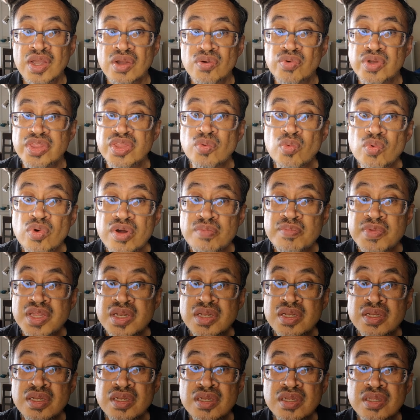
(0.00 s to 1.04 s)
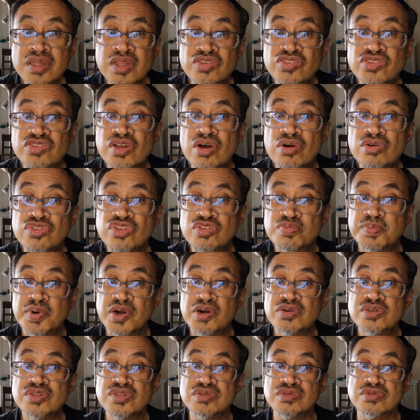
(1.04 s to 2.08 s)
When the woman the stone
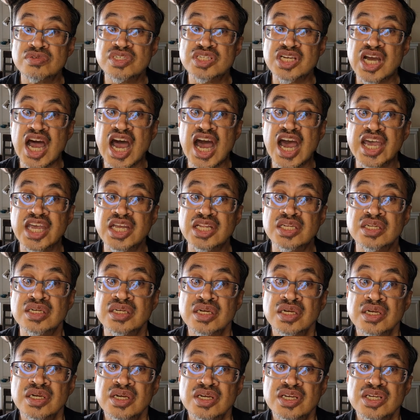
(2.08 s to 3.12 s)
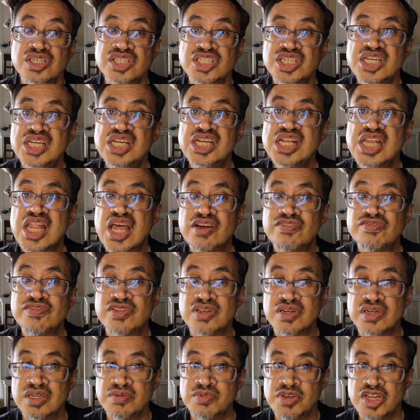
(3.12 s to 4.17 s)
spoke to died, she left
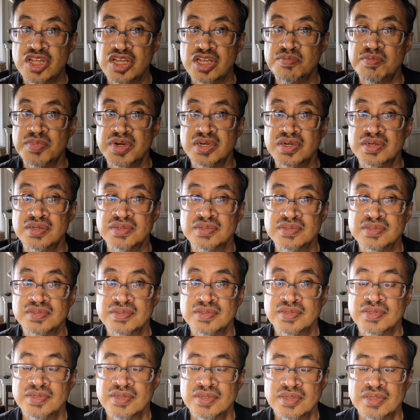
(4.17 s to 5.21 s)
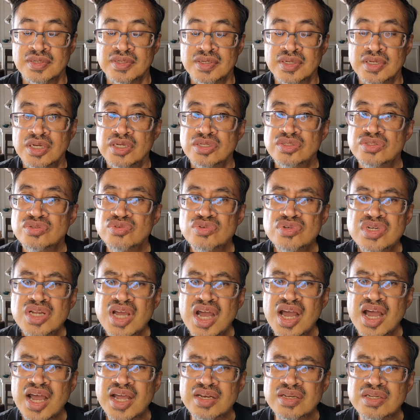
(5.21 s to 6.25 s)
an enigma. "Do
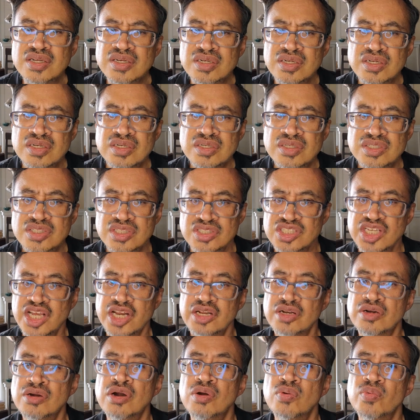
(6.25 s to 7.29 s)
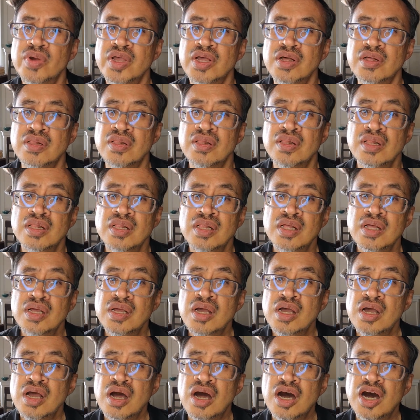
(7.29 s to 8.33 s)
not," she said in her will,
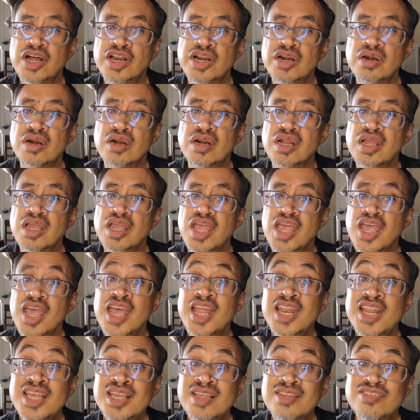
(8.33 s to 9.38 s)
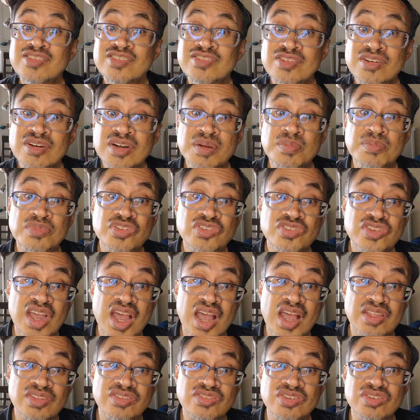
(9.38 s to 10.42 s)
"under any
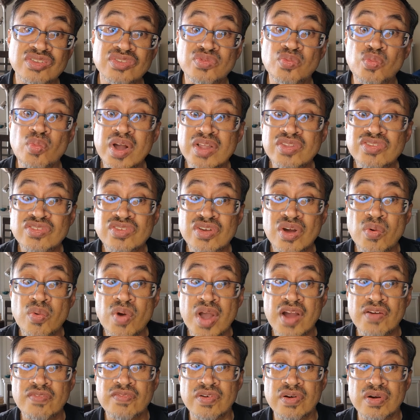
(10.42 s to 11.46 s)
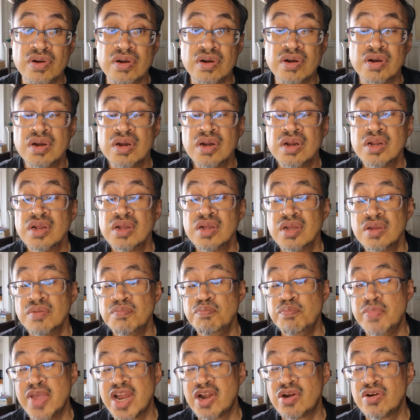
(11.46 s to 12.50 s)
circumstances whatsoever,
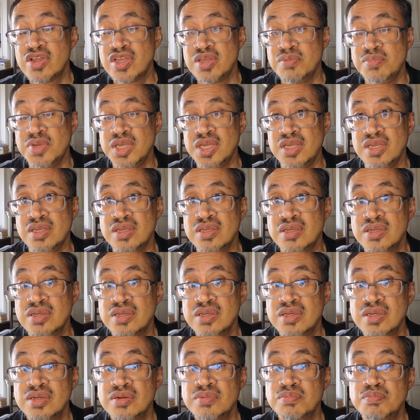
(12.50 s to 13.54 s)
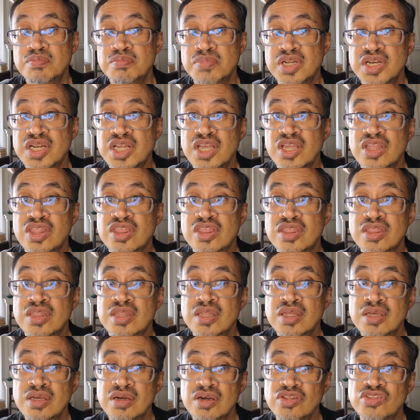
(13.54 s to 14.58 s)
bury me beneath
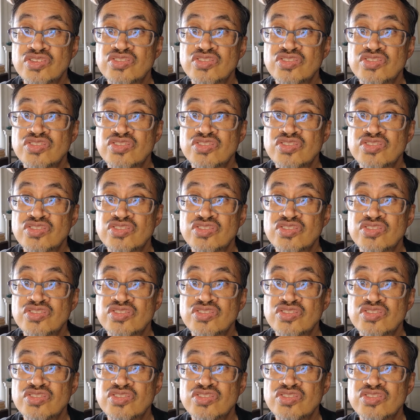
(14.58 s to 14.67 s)
a